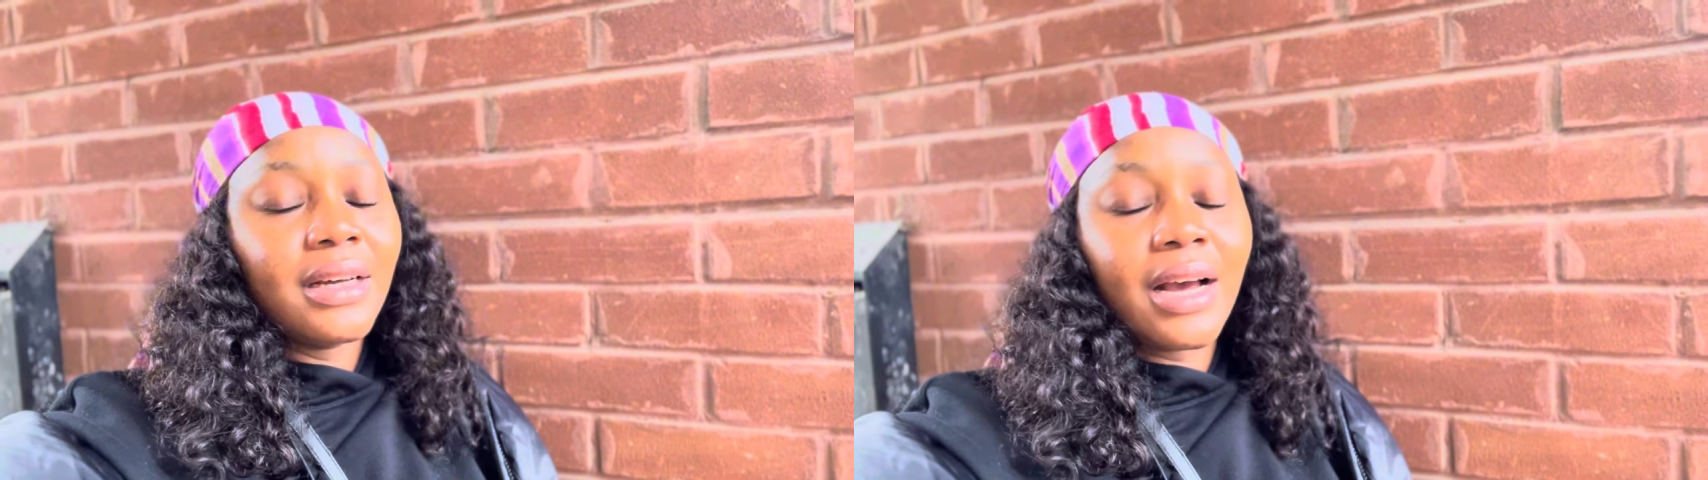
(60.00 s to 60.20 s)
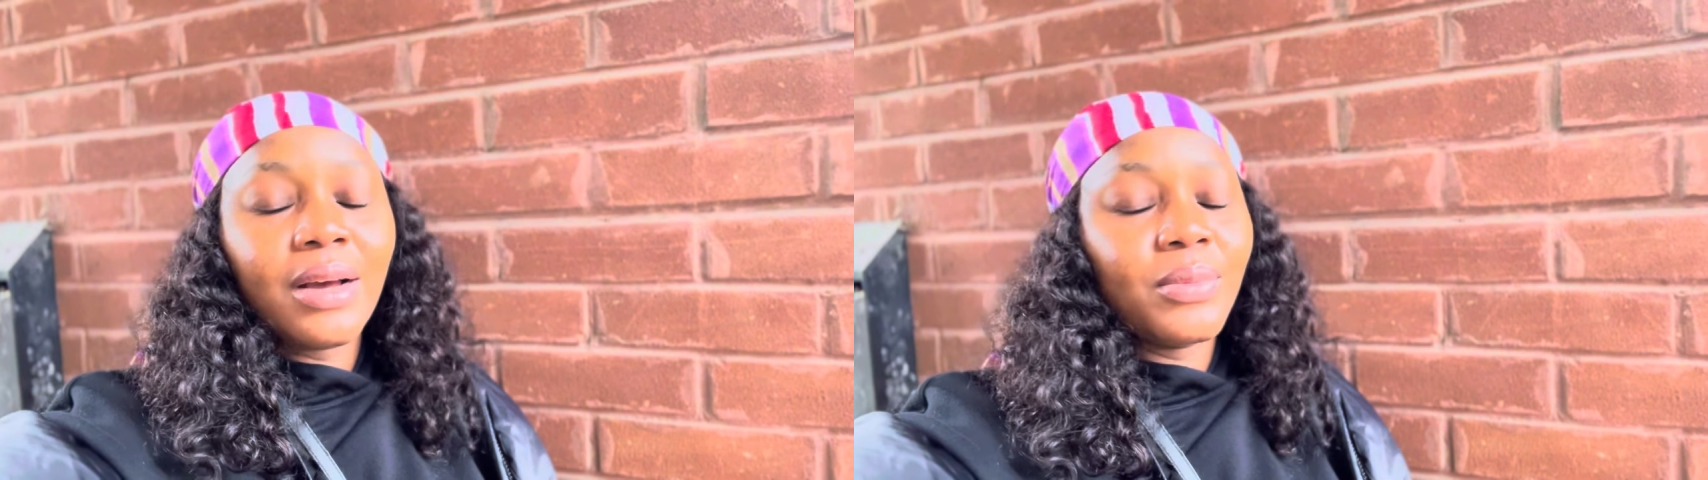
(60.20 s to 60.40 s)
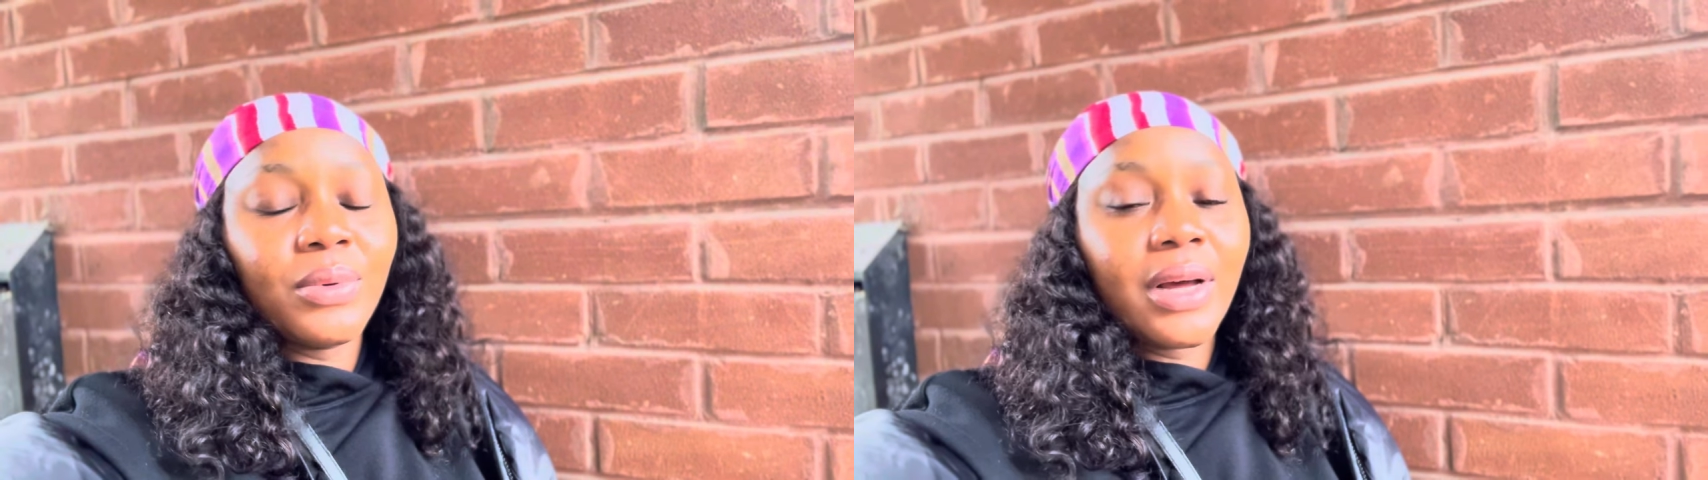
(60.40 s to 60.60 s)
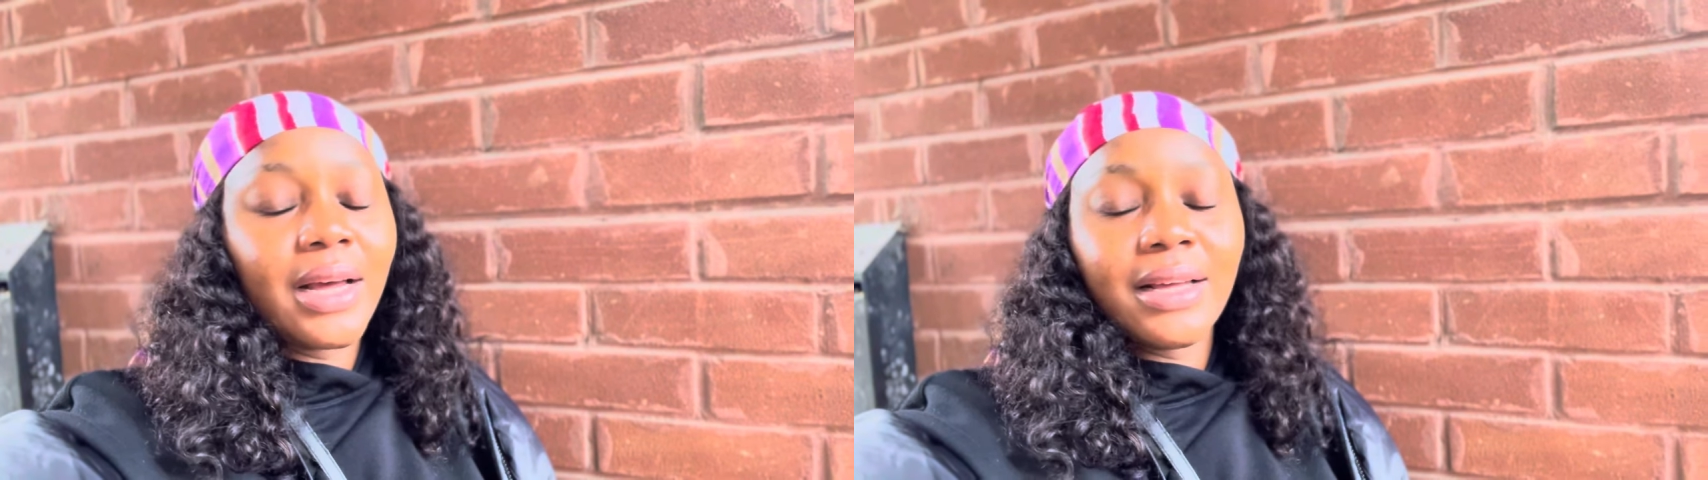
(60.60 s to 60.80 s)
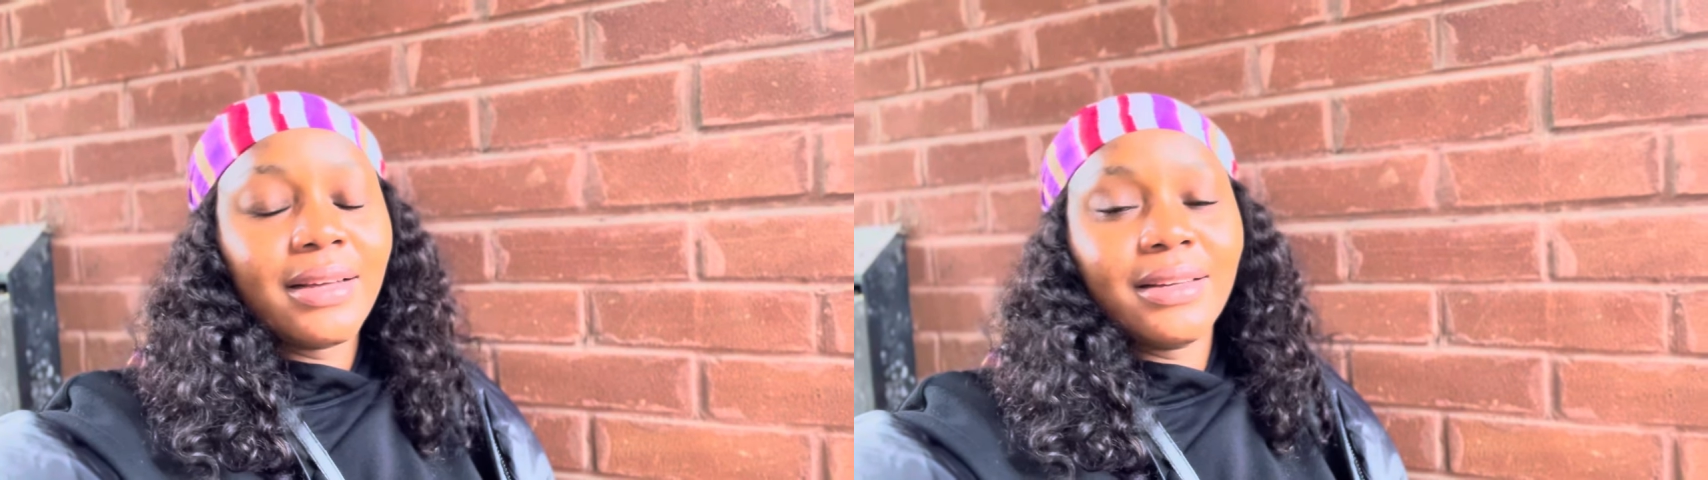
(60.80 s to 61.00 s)
I,
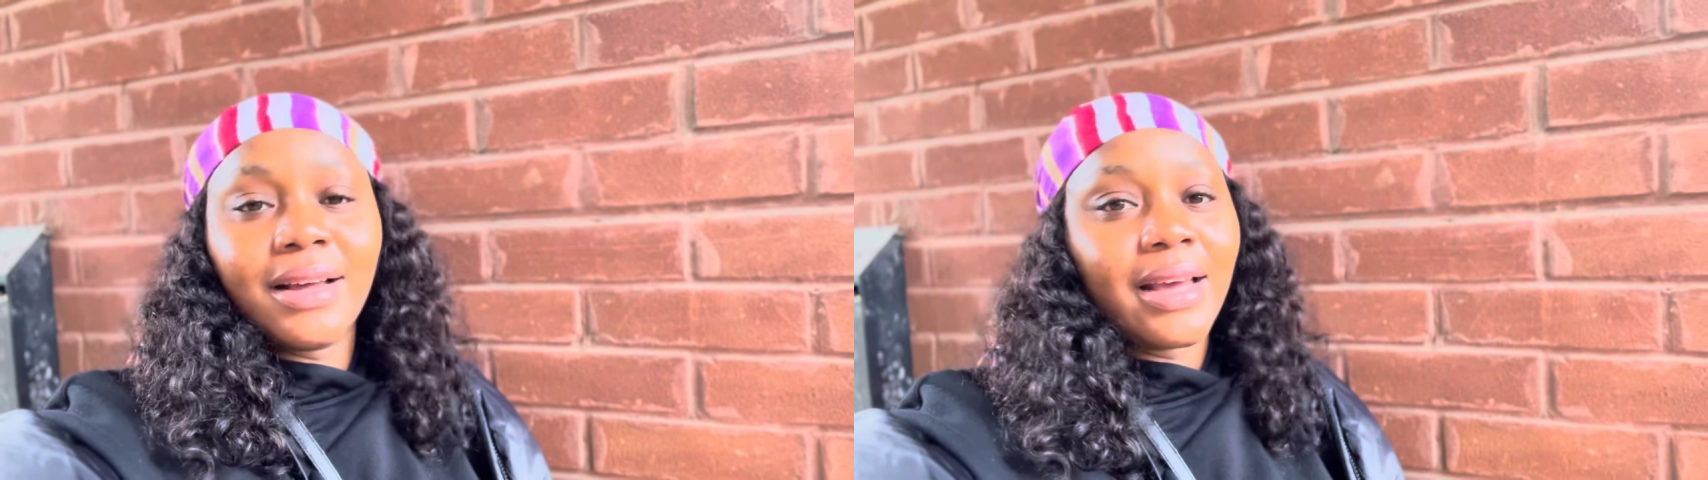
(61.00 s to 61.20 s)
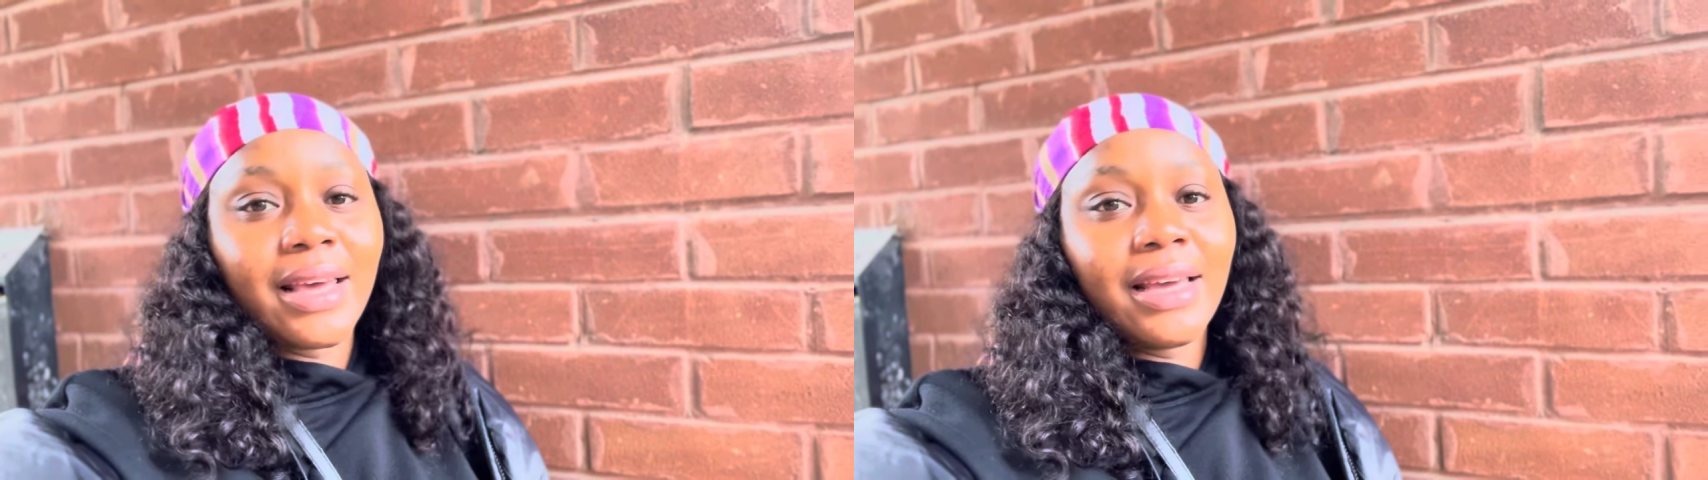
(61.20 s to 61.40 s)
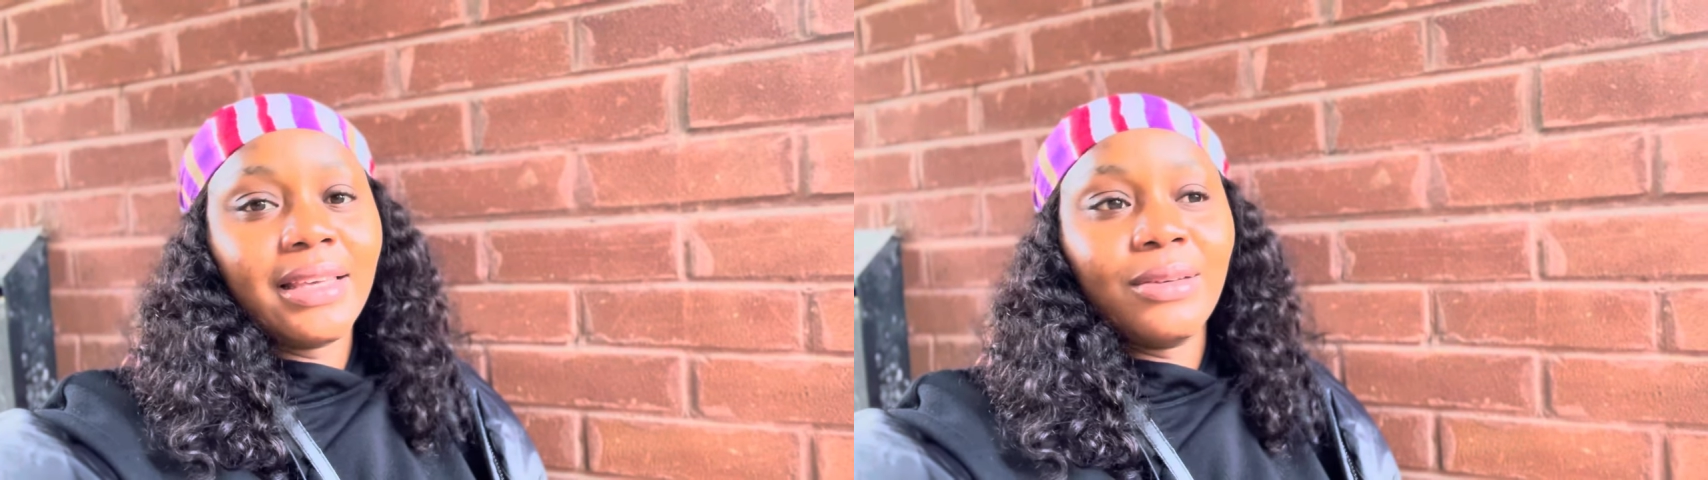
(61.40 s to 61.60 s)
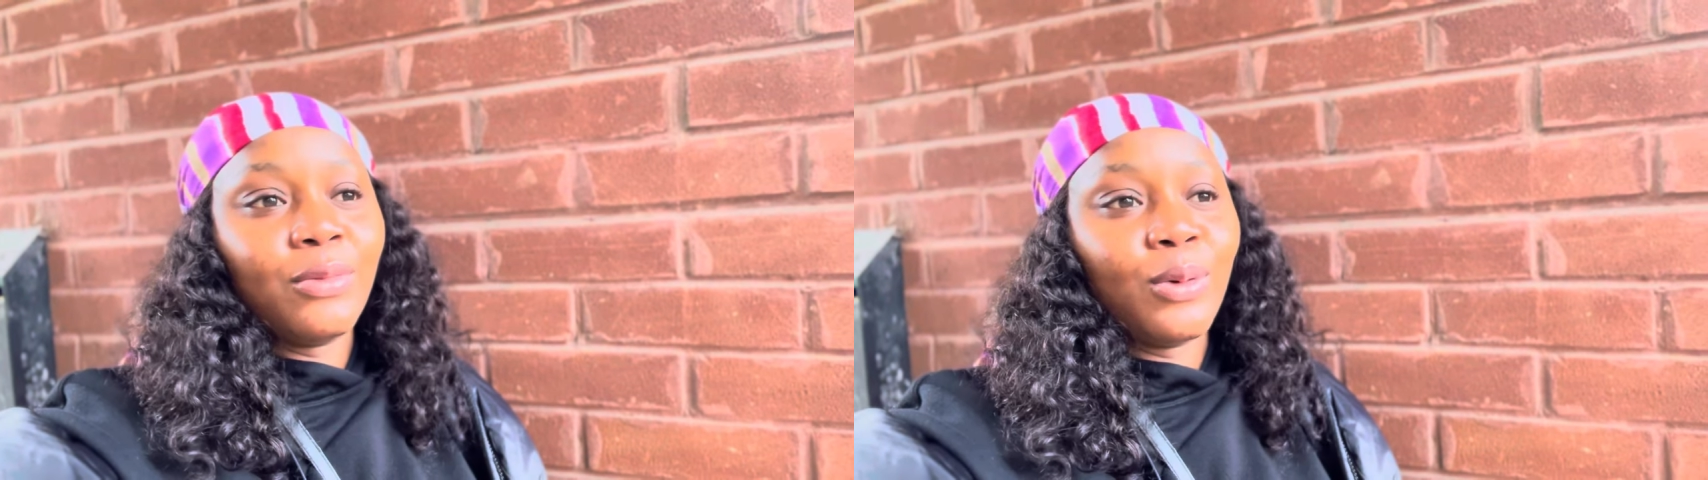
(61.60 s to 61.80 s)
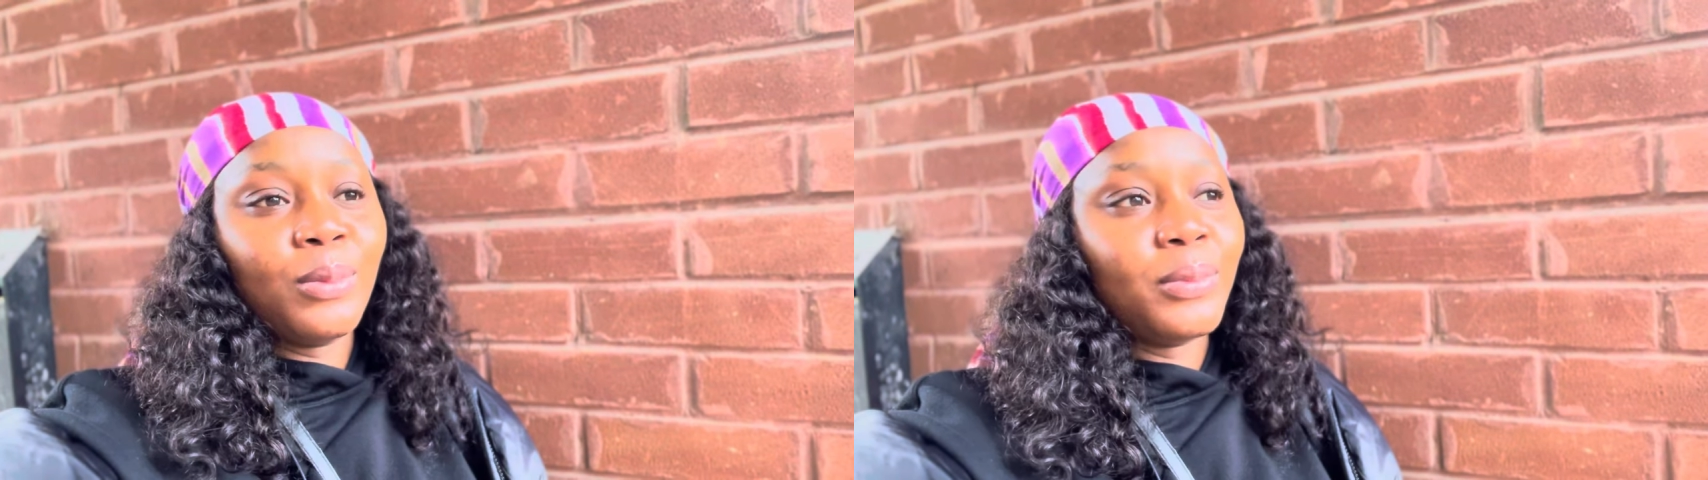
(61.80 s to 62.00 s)
I, I can't
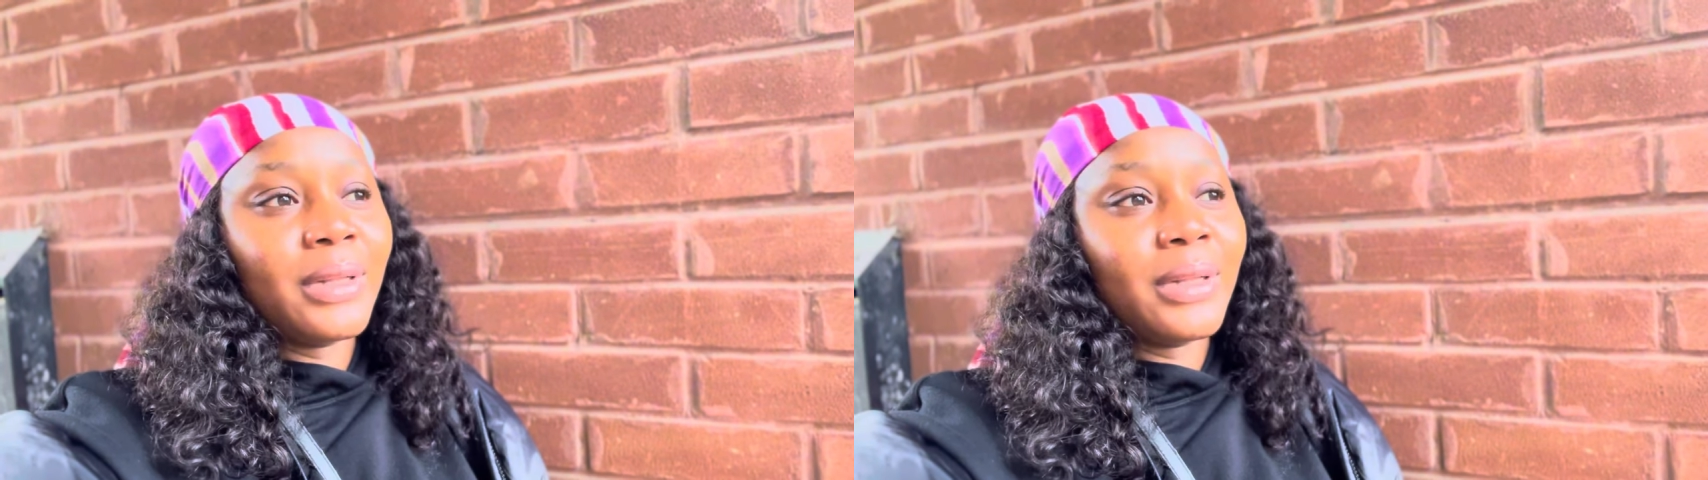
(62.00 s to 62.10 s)
give up.